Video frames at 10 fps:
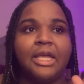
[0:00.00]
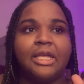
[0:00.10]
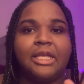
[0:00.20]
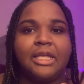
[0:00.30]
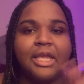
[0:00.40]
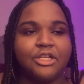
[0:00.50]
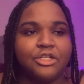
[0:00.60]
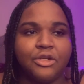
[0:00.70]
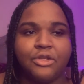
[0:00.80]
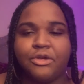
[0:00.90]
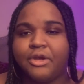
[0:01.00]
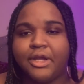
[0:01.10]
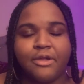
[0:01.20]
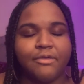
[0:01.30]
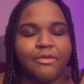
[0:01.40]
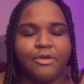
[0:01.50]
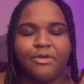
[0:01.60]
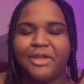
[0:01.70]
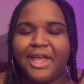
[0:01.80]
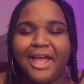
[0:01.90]
Yes, you're the creator of your
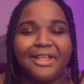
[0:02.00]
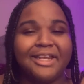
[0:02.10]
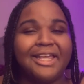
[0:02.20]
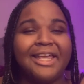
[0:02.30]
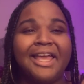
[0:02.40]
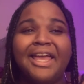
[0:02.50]
reality.